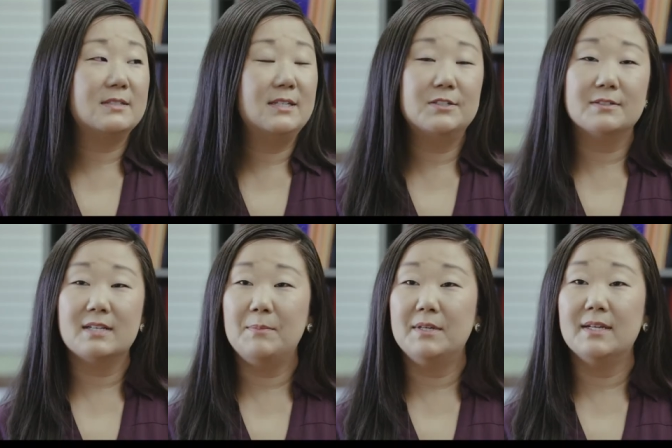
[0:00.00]

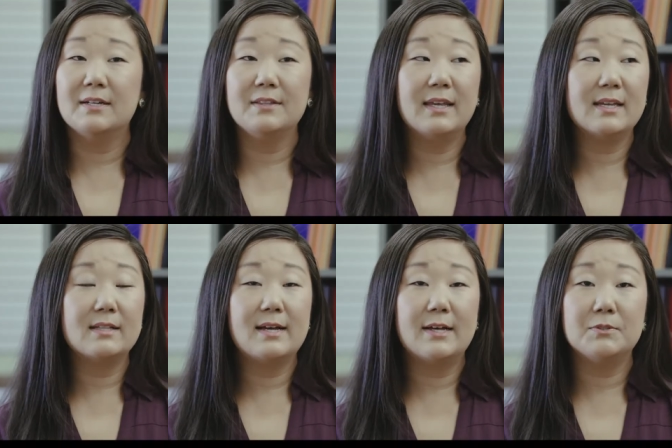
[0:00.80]
Teachers come in here, they
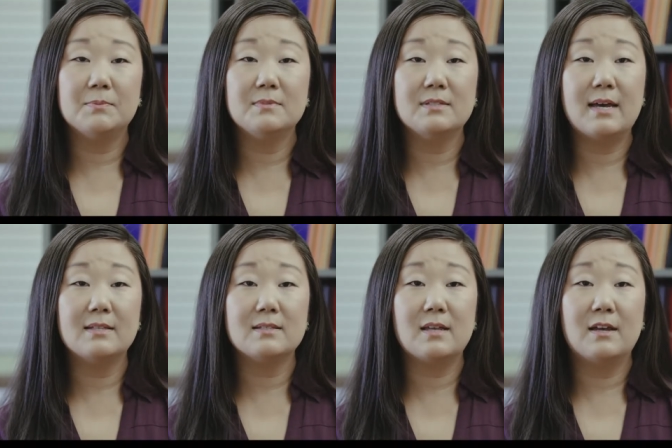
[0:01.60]
get classroom sets